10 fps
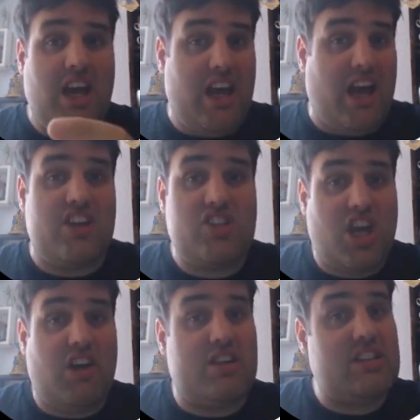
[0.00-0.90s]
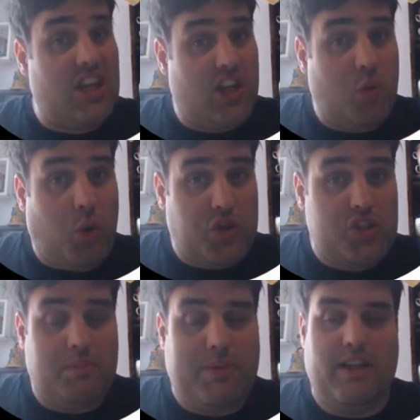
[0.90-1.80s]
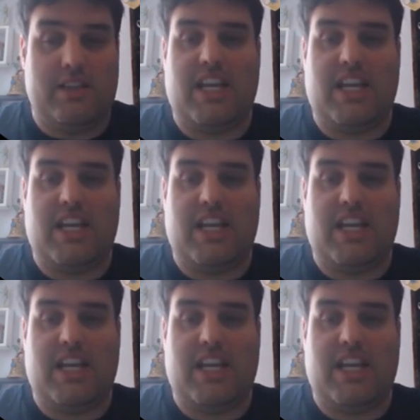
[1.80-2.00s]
AI service that you want to build.